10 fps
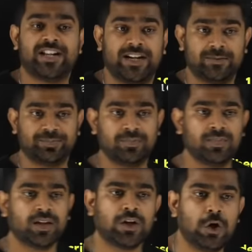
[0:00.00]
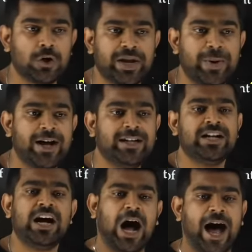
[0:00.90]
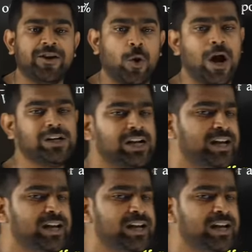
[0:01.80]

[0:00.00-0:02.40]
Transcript: 100. Okay, va? Are you all